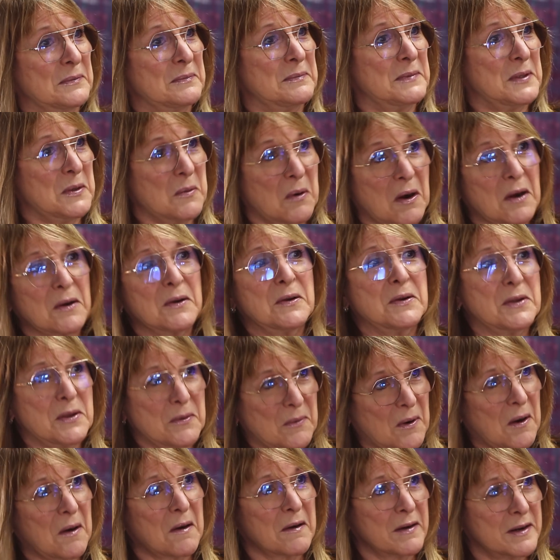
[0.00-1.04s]
you are who you
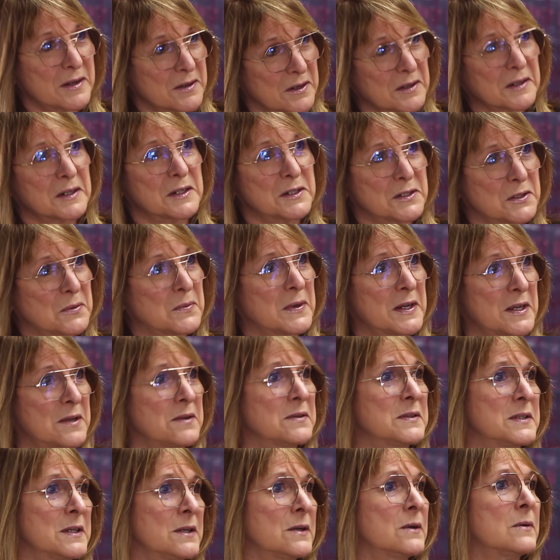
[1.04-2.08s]
are and you're going to do what you
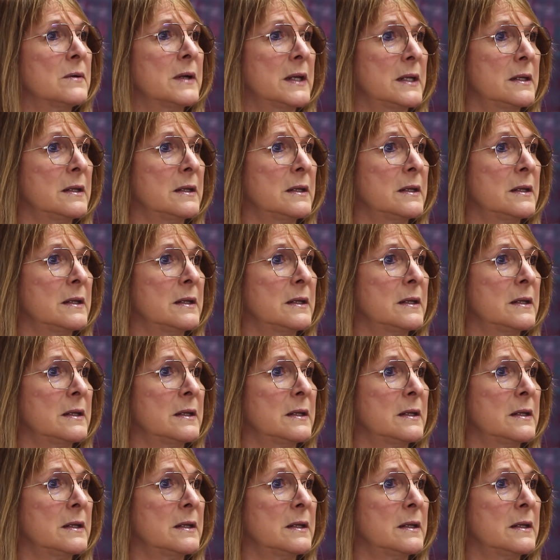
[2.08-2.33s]
do.